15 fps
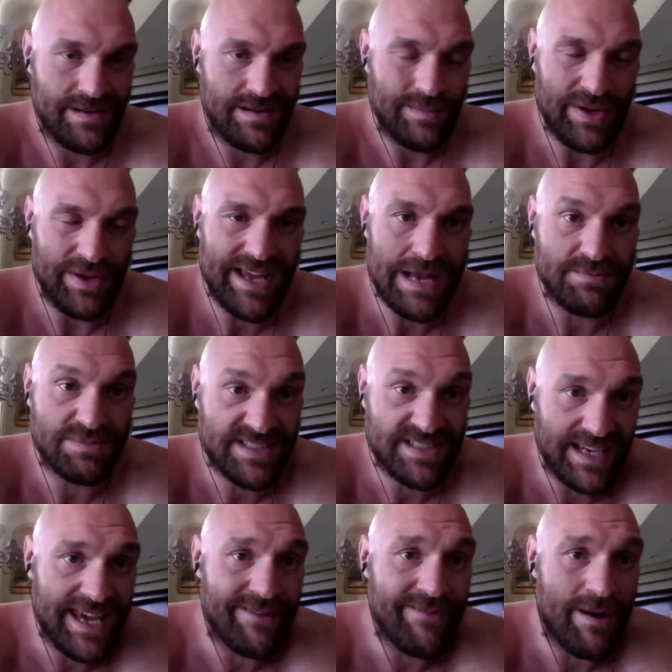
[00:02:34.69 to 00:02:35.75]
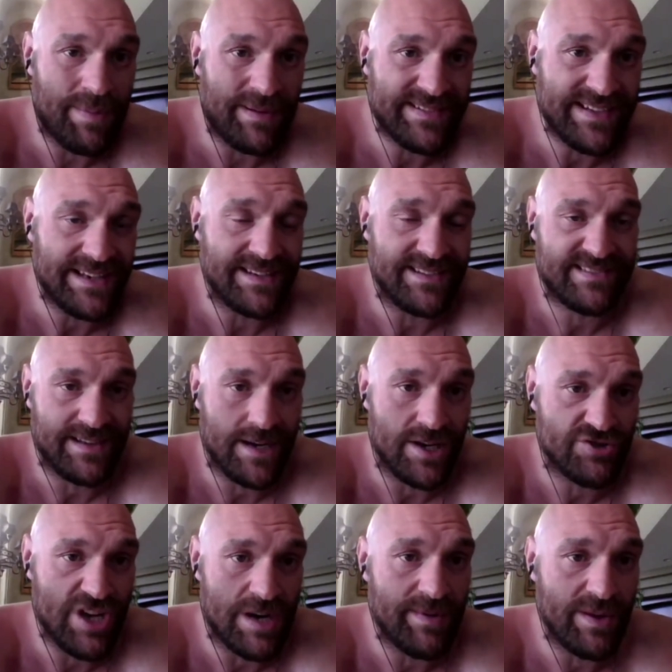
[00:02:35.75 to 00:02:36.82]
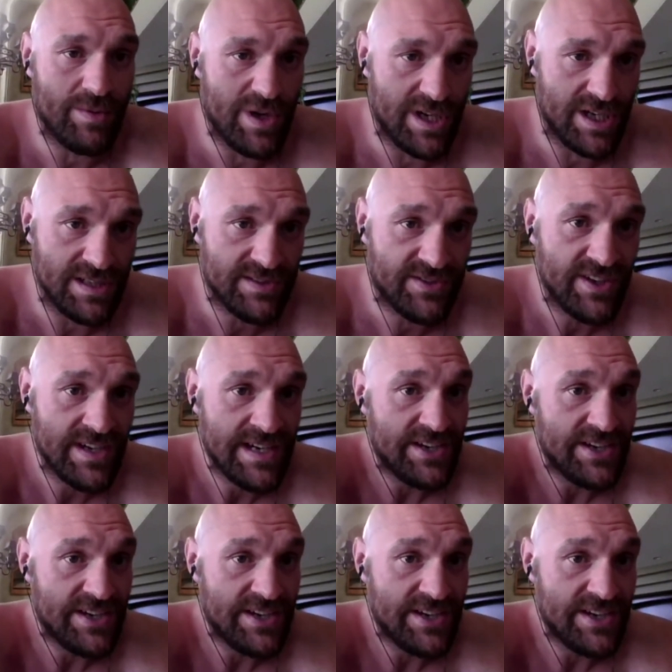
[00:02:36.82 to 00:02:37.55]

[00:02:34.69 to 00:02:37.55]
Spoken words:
But yeah, I'm still here representing, still on top of the world.